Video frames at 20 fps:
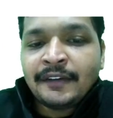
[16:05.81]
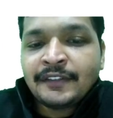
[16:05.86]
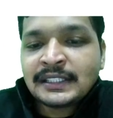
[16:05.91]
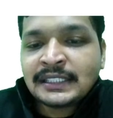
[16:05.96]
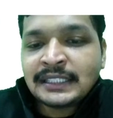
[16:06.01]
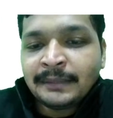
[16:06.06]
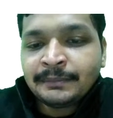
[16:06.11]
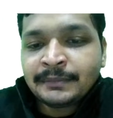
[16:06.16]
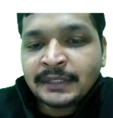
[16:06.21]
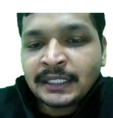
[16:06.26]

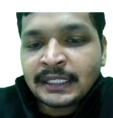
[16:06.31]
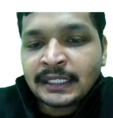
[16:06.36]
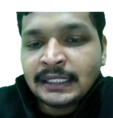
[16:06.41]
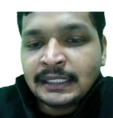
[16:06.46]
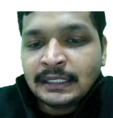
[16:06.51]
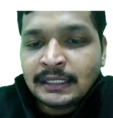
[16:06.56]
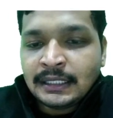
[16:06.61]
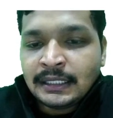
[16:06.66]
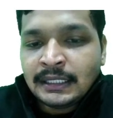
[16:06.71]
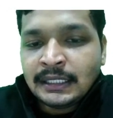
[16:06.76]
something
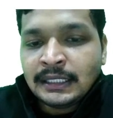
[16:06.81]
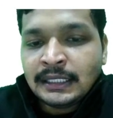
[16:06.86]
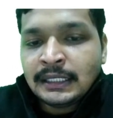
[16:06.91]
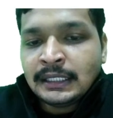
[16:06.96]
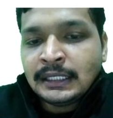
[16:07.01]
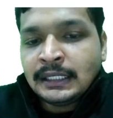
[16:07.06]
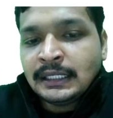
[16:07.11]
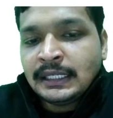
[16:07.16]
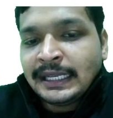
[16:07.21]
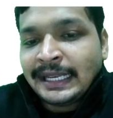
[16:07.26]
in
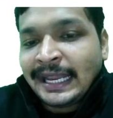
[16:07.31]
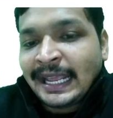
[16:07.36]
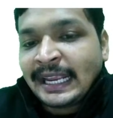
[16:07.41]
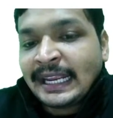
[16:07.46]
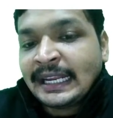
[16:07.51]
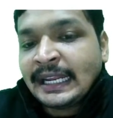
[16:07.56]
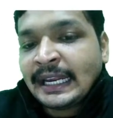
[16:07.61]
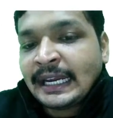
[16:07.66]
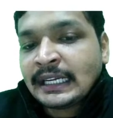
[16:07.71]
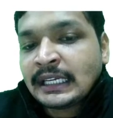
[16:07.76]
the
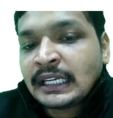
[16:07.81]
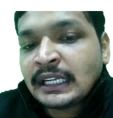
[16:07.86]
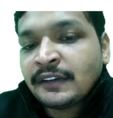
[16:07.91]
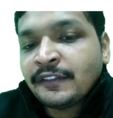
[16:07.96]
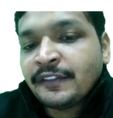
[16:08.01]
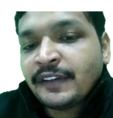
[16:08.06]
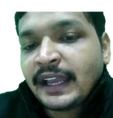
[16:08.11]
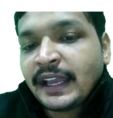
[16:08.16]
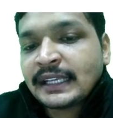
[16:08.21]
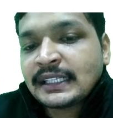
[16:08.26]

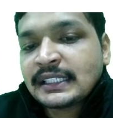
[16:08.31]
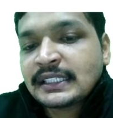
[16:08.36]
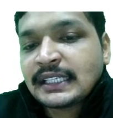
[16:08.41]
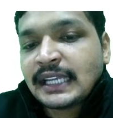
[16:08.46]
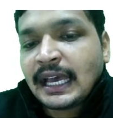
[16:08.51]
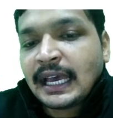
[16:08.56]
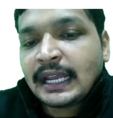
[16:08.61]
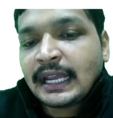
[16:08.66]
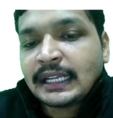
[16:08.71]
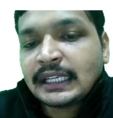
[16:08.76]
negative x
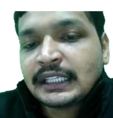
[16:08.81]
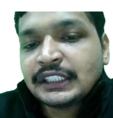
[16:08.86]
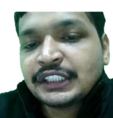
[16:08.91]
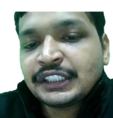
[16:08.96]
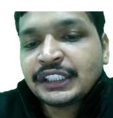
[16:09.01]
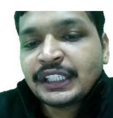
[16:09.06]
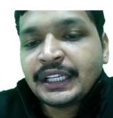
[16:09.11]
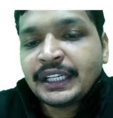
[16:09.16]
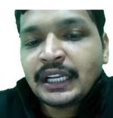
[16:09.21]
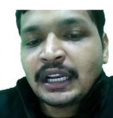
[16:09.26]

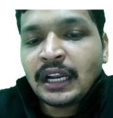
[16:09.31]
direction.